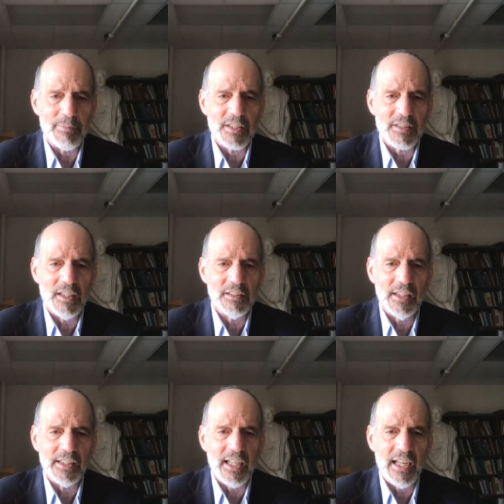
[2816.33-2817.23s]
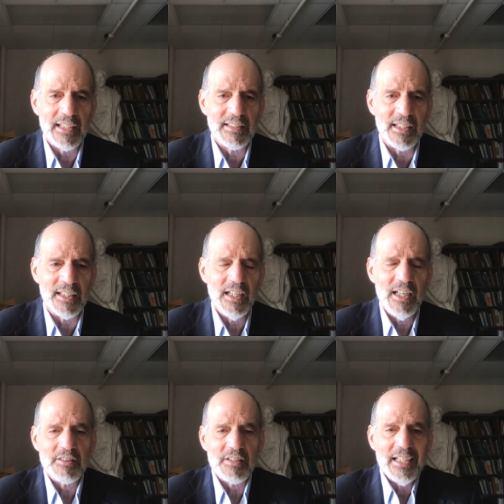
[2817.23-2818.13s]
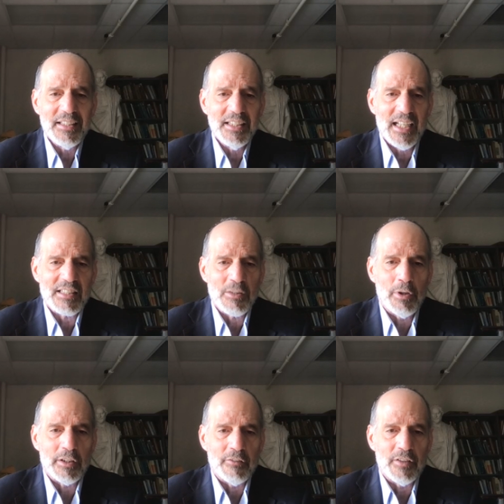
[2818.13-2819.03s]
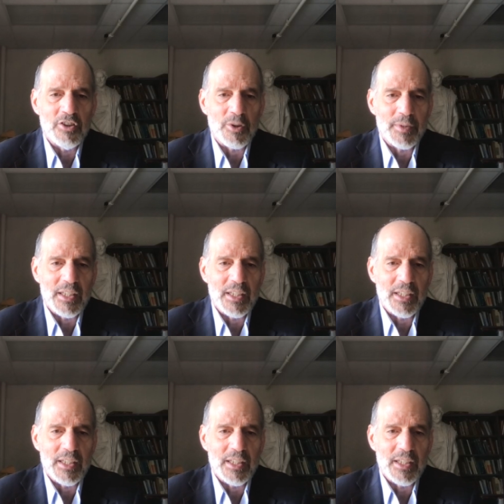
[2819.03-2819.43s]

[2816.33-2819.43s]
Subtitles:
because unlike Antony, so Antony has the wealth of Egypt.